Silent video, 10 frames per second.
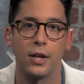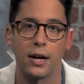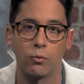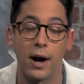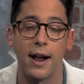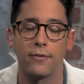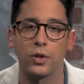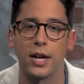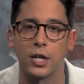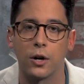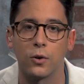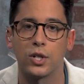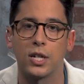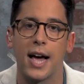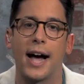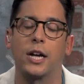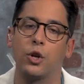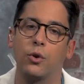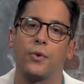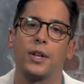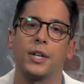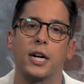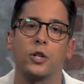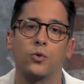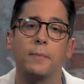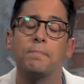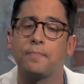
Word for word: uh, right after that terrorist attack. It unified the country.